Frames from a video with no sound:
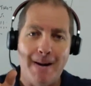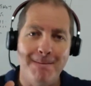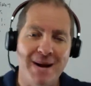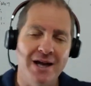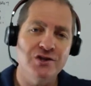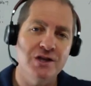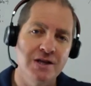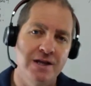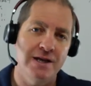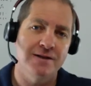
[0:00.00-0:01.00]

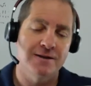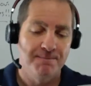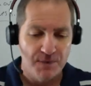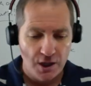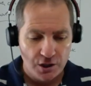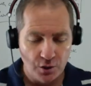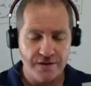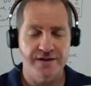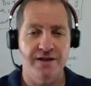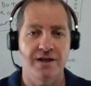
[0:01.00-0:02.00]
Imagine this.
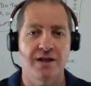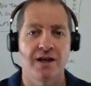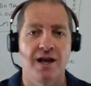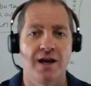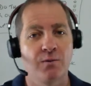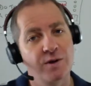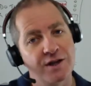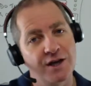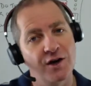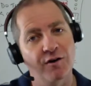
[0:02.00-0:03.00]
You're sitting there with
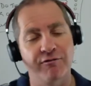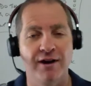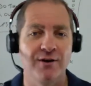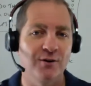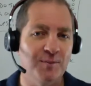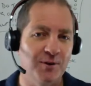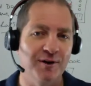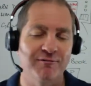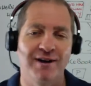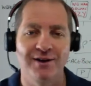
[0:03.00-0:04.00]
the girlfriend or the
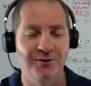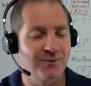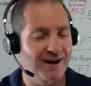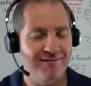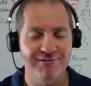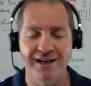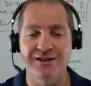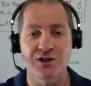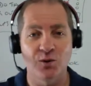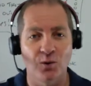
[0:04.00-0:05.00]
boyfriend or whatever it
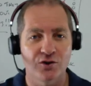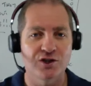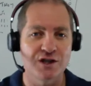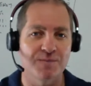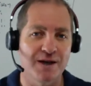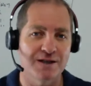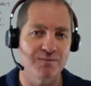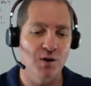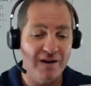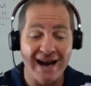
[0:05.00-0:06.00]
is, and you're watching this best
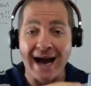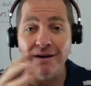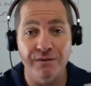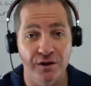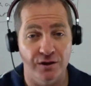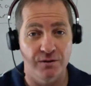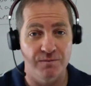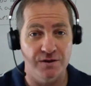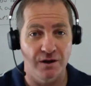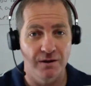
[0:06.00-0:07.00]
movie, and an advert
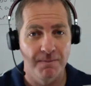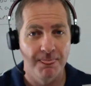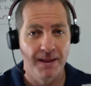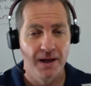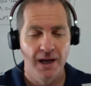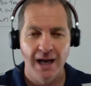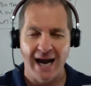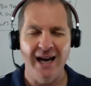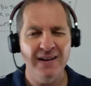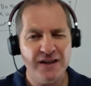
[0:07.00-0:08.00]
comes on.
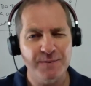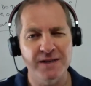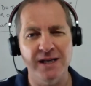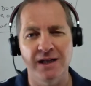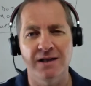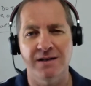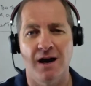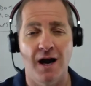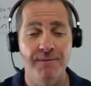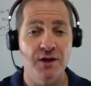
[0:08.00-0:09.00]
And at this particular
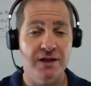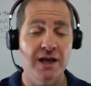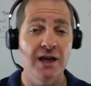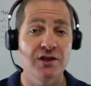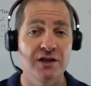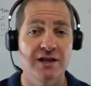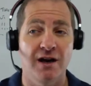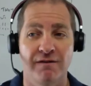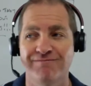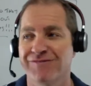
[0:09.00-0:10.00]
time, you're thinking to
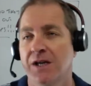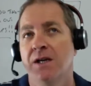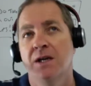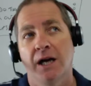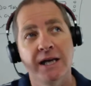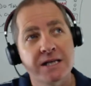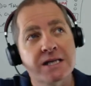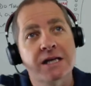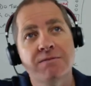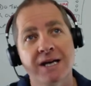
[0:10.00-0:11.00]
yourself, I need to
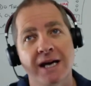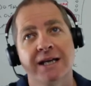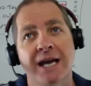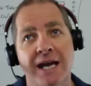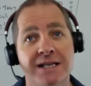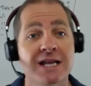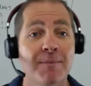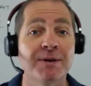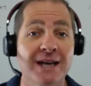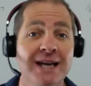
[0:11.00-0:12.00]
slim down and get into
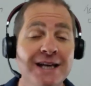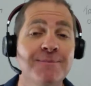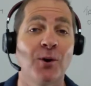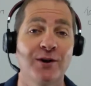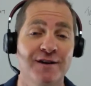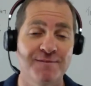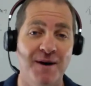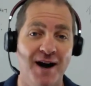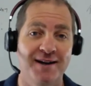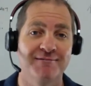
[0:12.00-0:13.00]
that bikini body of
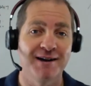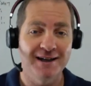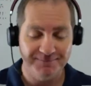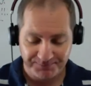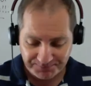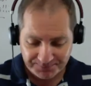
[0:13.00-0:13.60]
mine, right?